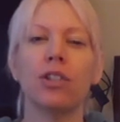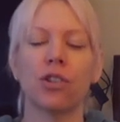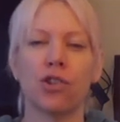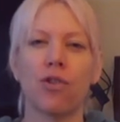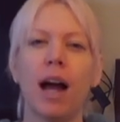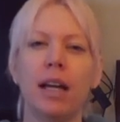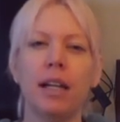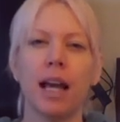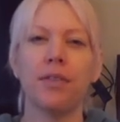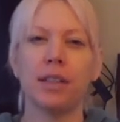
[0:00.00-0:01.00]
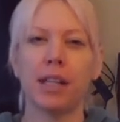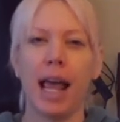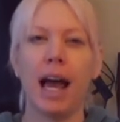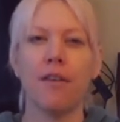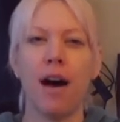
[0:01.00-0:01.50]
just trying to get this
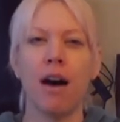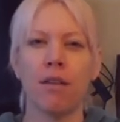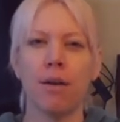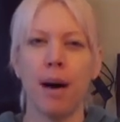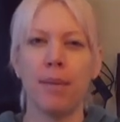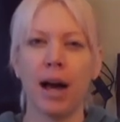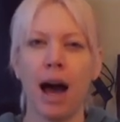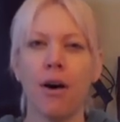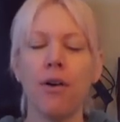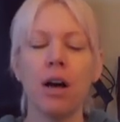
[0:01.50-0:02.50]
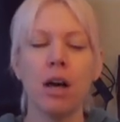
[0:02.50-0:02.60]
calf out of the mama cow.